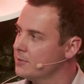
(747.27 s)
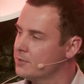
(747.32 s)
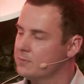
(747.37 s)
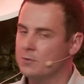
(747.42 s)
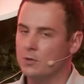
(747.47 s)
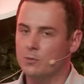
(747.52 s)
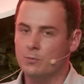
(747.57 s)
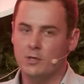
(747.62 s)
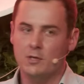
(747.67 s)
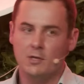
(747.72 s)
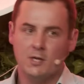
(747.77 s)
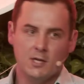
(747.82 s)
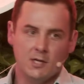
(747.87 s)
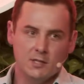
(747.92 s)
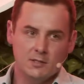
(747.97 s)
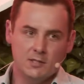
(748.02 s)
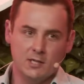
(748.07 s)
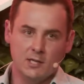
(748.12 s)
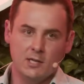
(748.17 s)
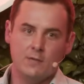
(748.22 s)
So we
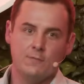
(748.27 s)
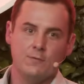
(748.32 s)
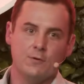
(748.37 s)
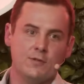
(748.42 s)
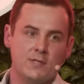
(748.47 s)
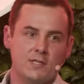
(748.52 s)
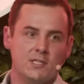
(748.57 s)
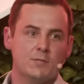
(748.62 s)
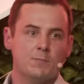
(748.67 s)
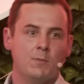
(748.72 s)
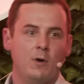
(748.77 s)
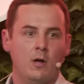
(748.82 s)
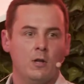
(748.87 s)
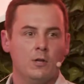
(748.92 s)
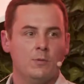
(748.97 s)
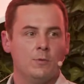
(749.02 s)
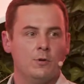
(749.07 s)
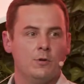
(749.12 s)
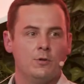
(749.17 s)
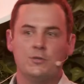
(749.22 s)
deliver these
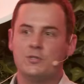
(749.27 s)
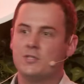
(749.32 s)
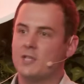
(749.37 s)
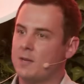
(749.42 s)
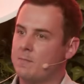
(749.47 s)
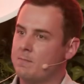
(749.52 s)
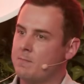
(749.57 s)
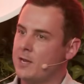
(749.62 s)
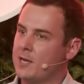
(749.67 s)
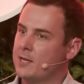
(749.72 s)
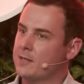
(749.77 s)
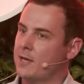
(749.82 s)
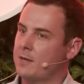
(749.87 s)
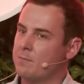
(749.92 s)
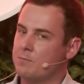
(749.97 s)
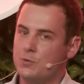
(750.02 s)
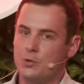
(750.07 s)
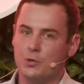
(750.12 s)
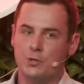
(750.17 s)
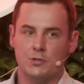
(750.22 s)
polymers that make
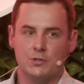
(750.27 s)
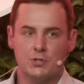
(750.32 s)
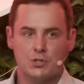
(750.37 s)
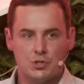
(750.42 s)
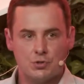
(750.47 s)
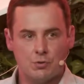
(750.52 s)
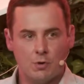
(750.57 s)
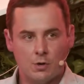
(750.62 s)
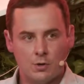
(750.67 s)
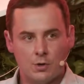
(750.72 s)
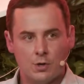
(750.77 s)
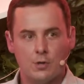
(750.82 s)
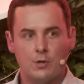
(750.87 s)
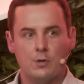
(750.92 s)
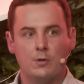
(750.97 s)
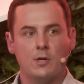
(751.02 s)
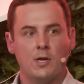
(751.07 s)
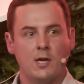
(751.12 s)
that mucus stronger,